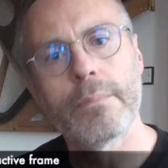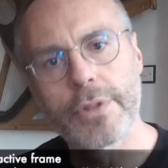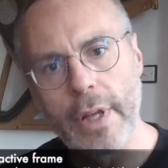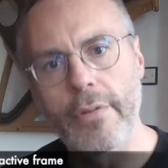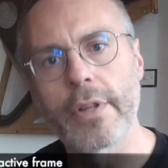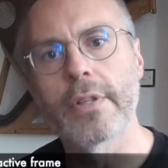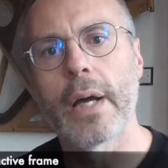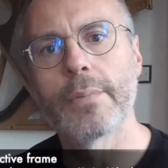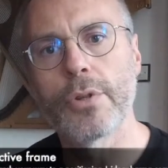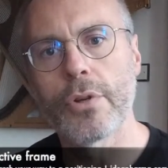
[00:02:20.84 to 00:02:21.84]

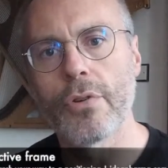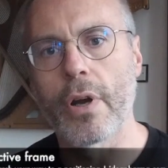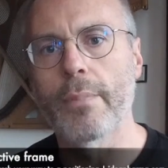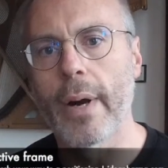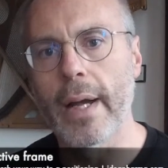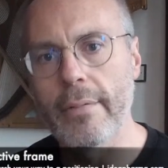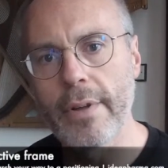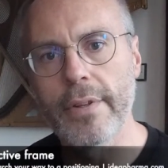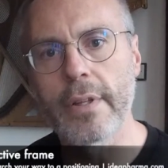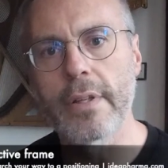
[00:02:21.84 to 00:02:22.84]
stereotyped your drug by
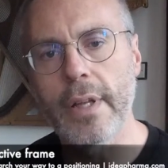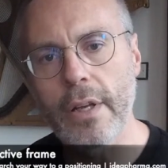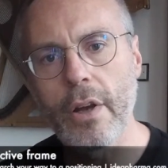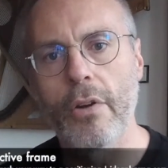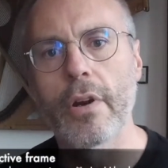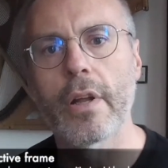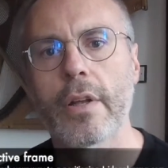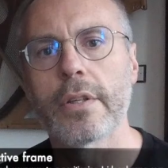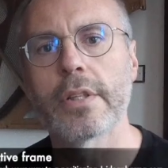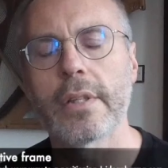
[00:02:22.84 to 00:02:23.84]
everything that they currently
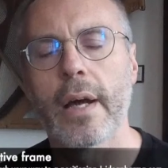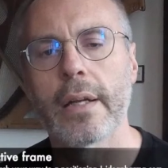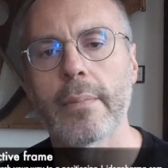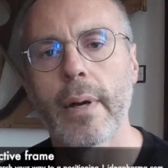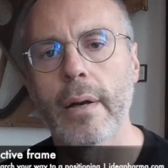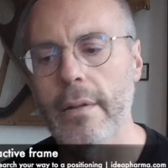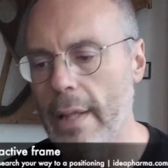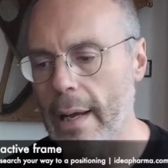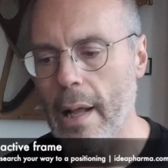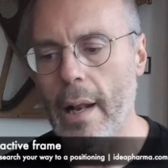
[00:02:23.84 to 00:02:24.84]
understand about
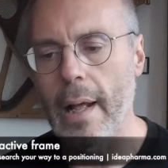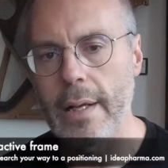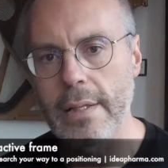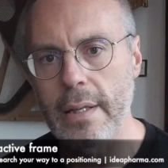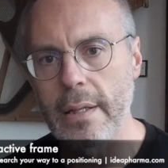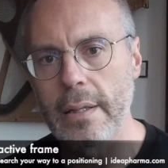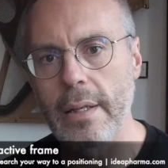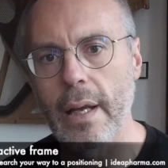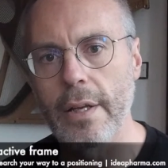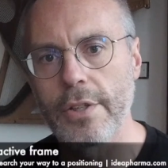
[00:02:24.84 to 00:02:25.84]
that class, that
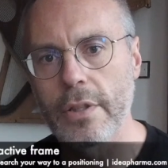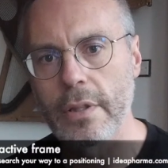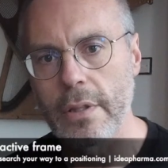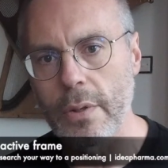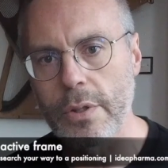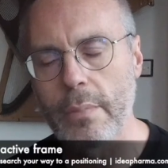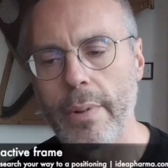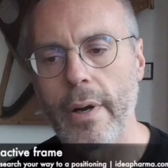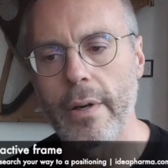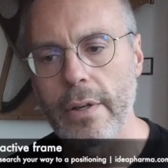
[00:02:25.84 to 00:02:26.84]
indication, those
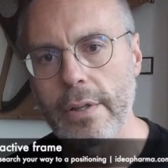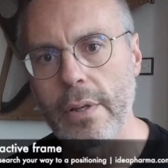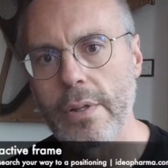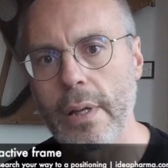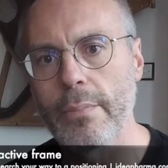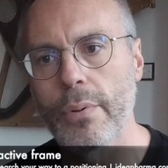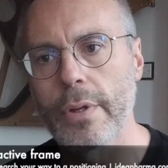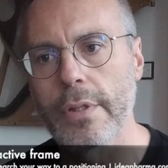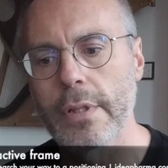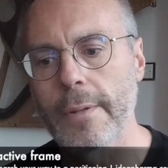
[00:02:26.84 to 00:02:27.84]
comparators, those
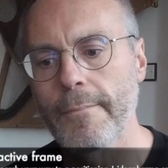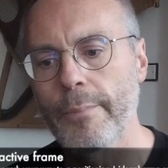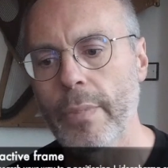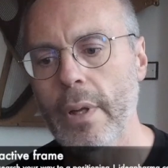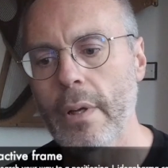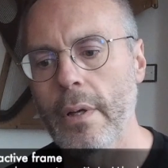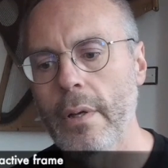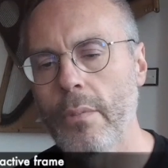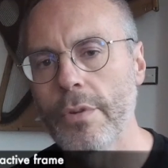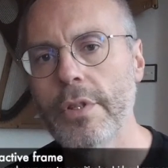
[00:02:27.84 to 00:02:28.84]
endpoints.
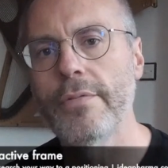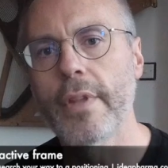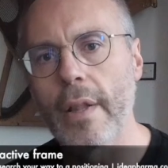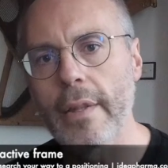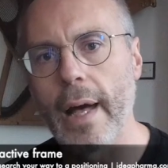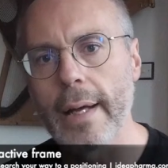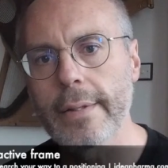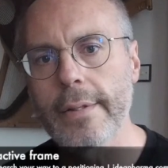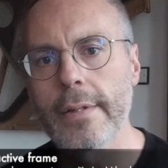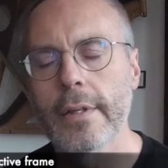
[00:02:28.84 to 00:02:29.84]
Once you've done that,